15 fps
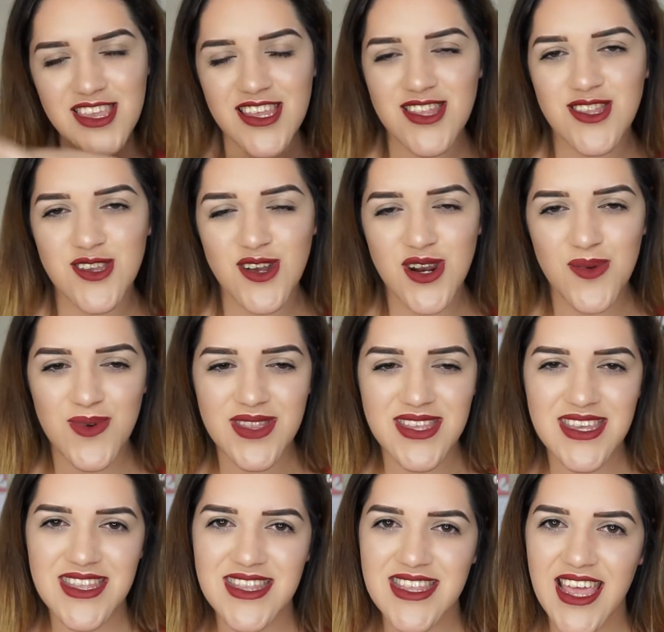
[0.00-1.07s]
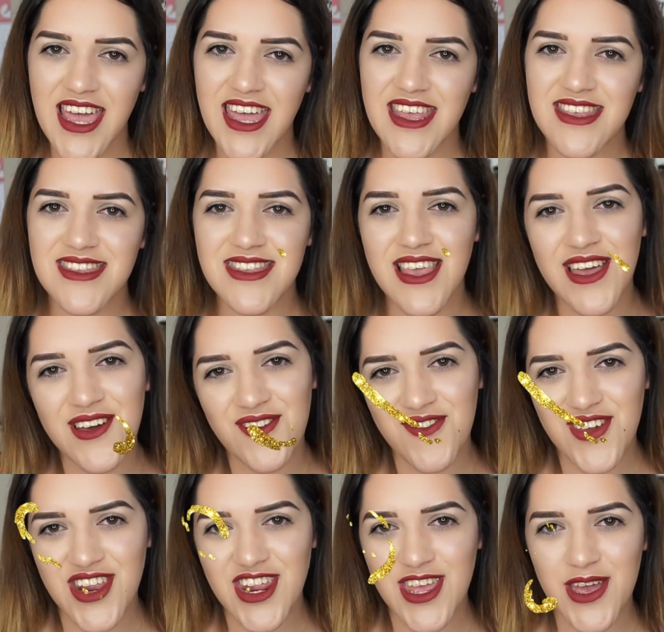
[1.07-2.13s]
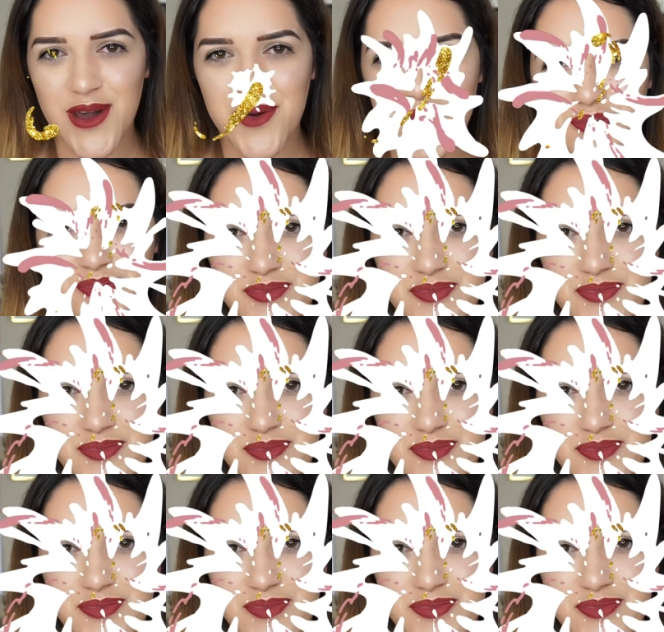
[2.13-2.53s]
get started with today's video.